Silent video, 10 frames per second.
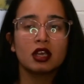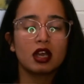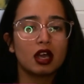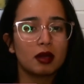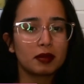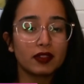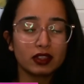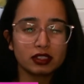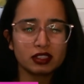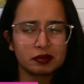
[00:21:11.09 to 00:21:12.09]
And
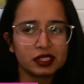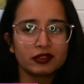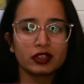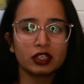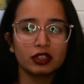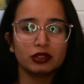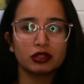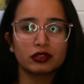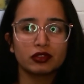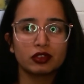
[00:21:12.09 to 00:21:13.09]
this is specifically
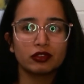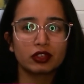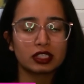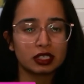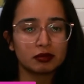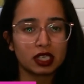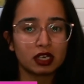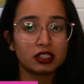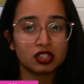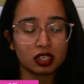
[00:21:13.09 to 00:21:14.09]
useful for teams that
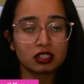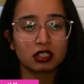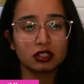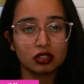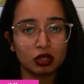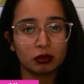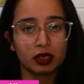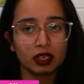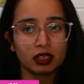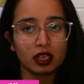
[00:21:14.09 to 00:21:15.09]
are just
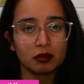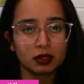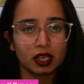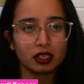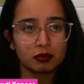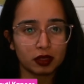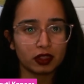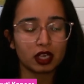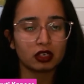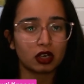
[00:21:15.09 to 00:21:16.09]
consuming APIs, but they
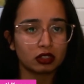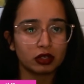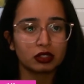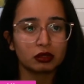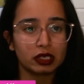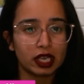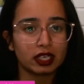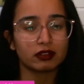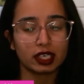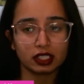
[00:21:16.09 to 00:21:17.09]
are not going to be like
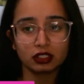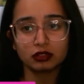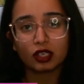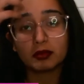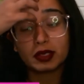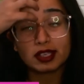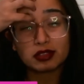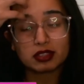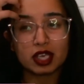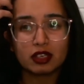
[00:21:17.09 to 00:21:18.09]
writing to APIs. So
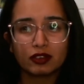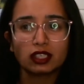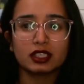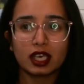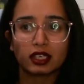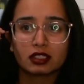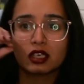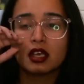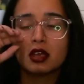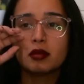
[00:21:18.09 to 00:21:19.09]
it's kind of like a
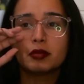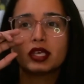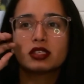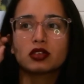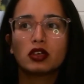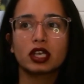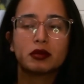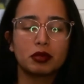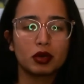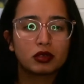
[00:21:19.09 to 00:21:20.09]
get-based or like a
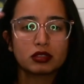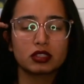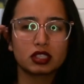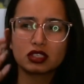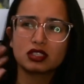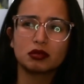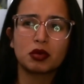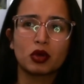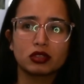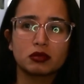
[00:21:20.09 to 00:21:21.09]
post, just a
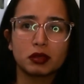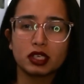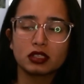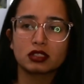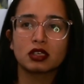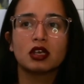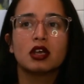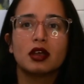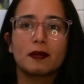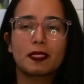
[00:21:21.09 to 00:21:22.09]
post-based,
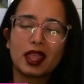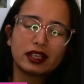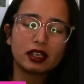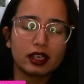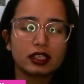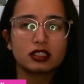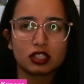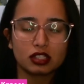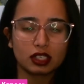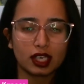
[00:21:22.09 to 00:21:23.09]
I guess
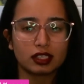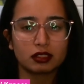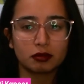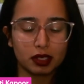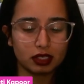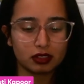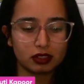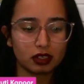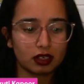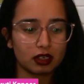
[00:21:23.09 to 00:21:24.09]
just a get-based
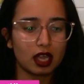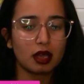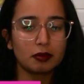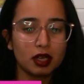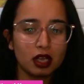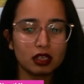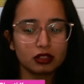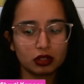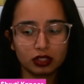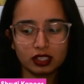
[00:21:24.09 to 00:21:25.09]
app.
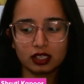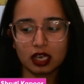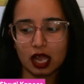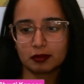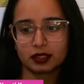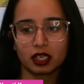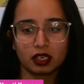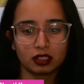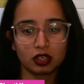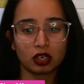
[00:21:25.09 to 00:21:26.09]
So these are apps that
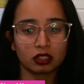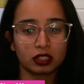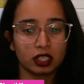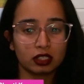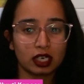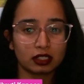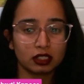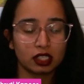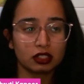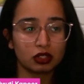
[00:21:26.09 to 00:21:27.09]
are not,
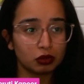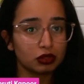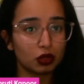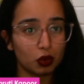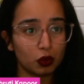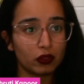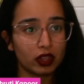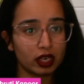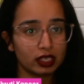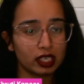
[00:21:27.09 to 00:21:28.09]
they don't own
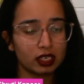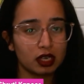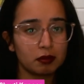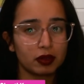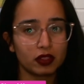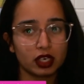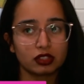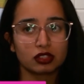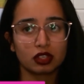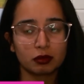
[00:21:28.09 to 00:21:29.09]
their data, but they're
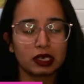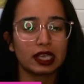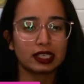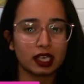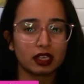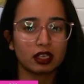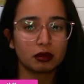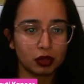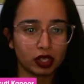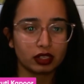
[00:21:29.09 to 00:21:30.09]
just going to be like getting and
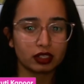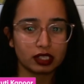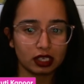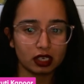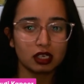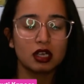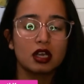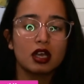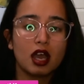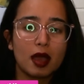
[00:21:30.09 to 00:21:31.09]
putting the data.
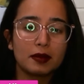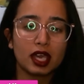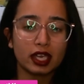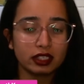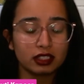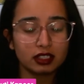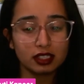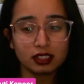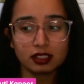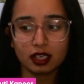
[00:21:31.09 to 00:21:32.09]
And in
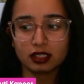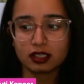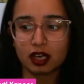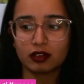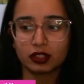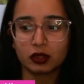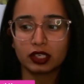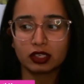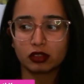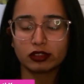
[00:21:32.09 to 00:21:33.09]
this sense, GraphQL
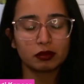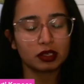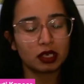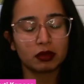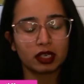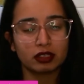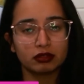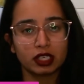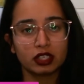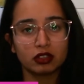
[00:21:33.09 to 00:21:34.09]
can also become like a
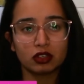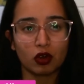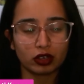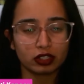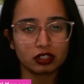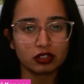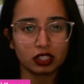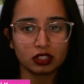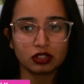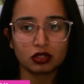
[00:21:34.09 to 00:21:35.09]
really good
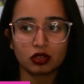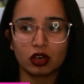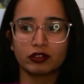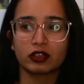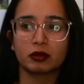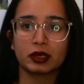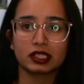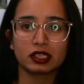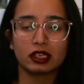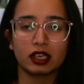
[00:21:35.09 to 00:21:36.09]
orchestrator. So GraphQL
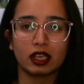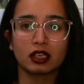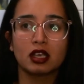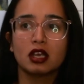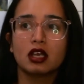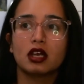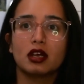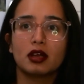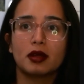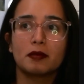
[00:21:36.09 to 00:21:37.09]
basically like
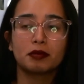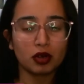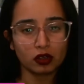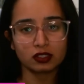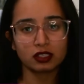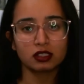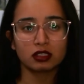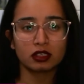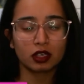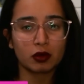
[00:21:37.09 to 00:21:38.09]
proxies the
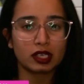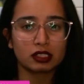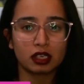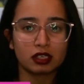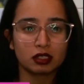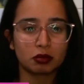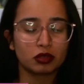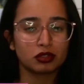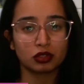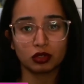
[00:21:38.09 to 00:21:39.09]
requests that are
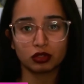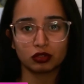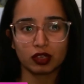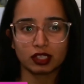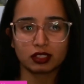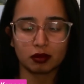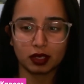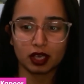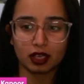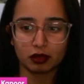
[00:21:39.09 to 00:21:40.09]
supposed to go to REST
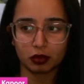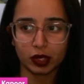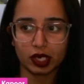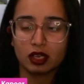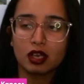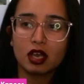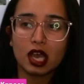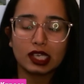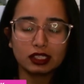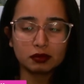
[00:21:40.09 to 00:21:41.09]
API endpoint.
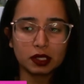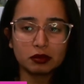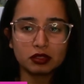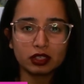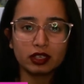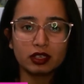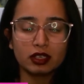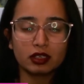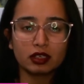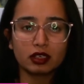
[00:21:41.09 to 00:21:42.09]
And this becomes
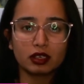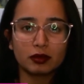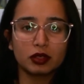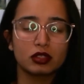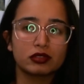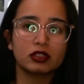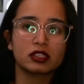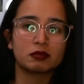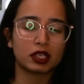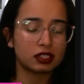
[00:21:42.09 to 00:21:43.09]
really useful,
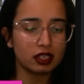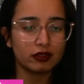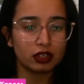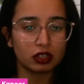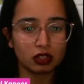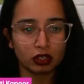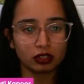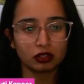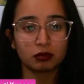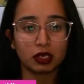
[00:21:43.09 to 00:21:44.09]
especially when you're talking
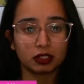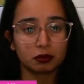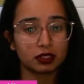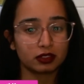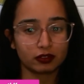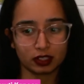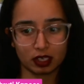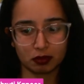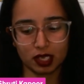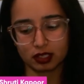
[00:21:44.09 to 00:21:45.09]
to multiple different
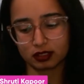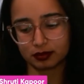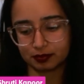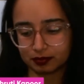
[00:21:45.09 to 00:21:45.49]
APIs.